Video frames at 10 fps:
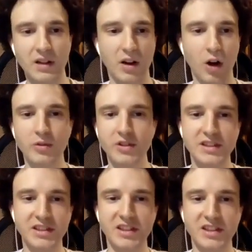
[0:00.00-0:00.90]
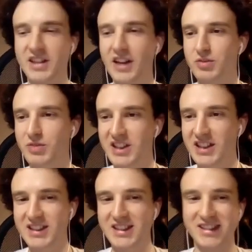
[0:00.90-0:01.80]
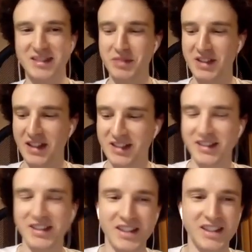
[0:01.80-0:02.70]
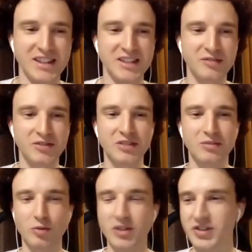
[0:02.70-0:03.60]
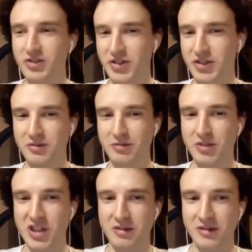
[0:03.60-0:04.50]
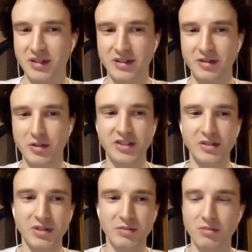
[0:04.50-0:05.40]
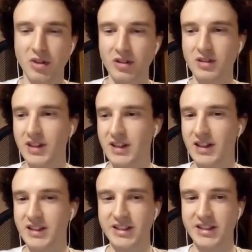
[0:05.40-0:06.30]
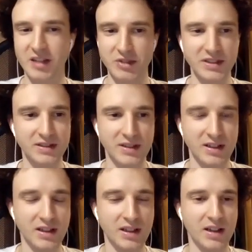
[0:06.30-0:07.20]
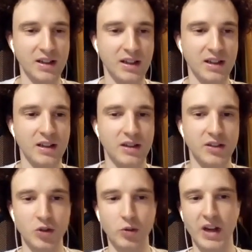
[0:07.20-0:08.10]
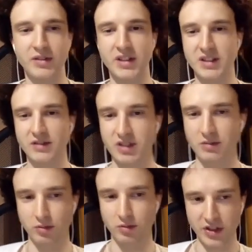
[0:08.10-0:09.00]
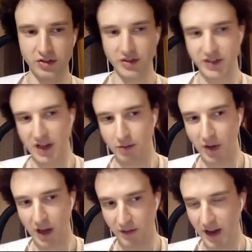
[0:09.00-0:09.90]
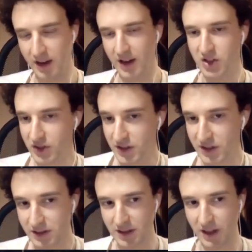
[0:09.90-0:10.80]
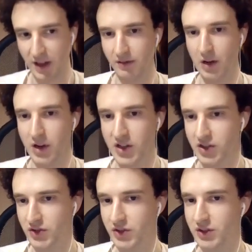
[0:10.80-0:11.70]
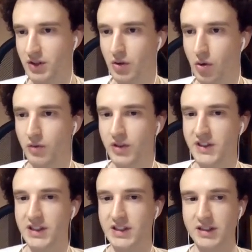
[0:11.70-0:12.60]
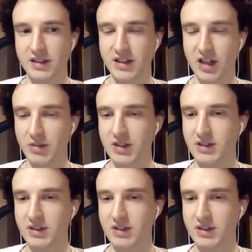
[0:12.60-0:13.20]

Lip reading: Obviously, it doesn't have to be a cake. It can be any divisible resource which can reasonably be modeled as a segment. So we have this divisible resource and we have n agents that have valuations over this segment.